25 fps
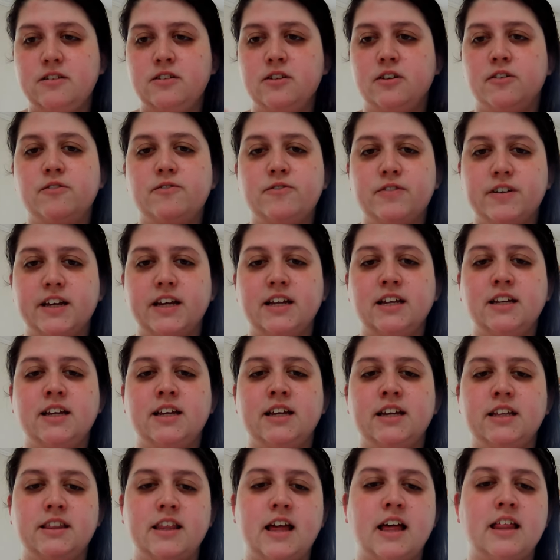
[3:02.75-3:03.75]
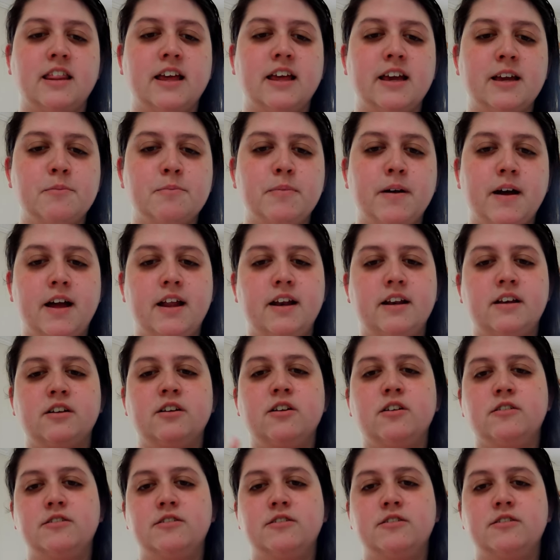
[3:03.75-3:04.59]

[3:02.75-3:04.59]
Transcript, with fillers: Don't forget to hit that like button. Go